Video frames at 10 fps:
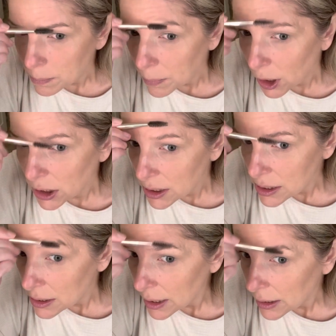sparse
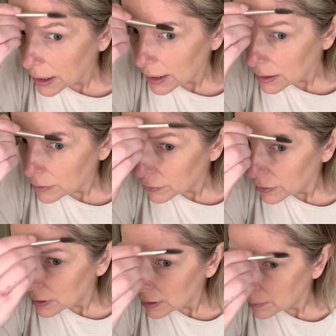and kind of
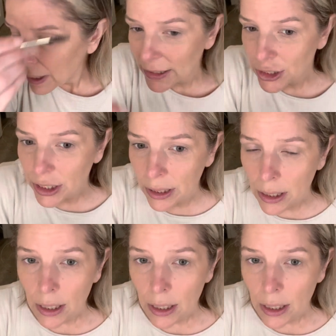patchy.